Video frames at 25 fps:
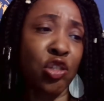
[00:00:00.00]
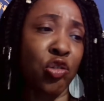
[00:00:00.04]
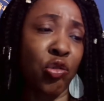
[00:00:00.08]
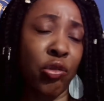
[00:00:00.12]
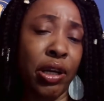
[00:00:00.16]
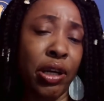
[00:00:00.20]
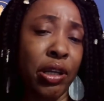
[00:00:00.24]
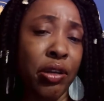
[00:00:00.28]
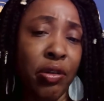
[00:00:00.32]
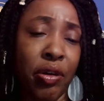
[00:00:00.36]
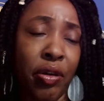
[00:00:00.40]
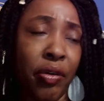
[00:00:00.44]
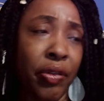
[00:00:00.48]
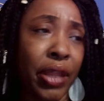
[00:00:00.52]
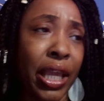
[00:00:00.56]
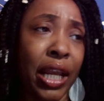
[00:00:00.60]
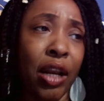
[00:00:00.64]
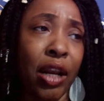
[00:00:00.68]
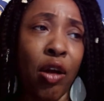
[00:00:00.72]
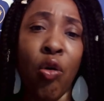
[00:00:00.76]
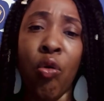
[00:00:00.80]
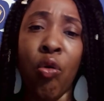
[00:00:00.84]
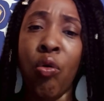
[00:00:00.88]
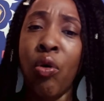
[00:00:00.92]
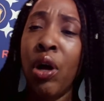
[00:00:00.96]
or they
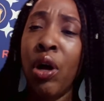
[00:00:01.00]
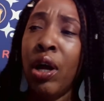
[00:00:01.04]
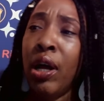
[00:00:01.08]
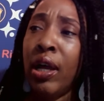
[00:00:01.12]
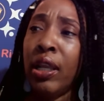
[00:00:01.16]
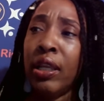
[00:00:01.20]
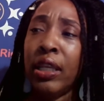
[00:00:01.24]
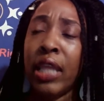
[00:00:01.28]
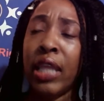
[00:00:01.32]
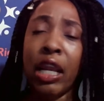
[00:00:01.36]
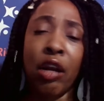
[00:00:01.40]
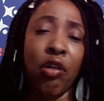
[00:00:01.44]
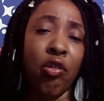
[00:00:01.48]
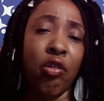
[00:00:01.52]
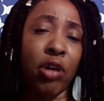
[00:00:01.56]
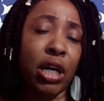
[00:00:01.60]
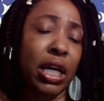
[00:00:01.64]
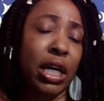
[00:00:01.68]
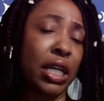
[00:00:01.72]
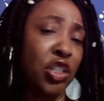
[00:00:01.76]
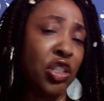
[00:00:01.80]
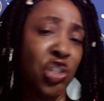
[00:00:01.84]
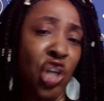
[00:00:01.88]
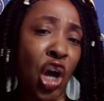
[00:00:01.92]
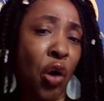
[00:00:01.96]
don't
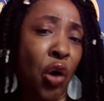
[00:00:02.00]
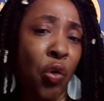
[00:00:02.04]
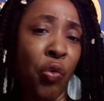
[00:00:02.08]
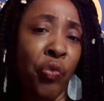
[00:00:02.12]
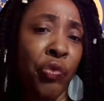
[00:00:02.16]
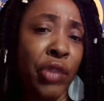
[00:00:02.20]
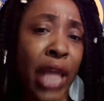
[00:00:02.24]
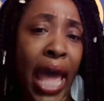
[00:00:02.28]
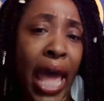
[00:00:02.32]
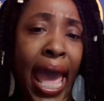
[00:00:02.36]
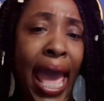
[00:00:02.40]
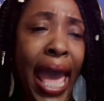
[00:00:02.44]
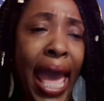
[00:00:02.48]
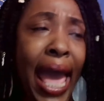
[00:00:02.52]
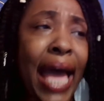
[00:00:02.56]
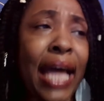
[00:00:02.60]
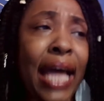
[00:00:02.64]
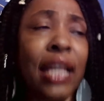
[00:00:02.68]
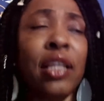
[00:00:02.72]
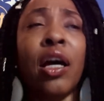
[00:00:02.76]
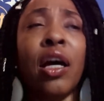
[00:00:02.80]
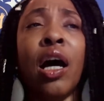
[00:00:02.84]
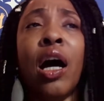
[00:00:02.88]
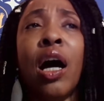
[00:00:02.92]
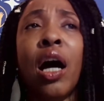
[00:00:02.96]
condone that.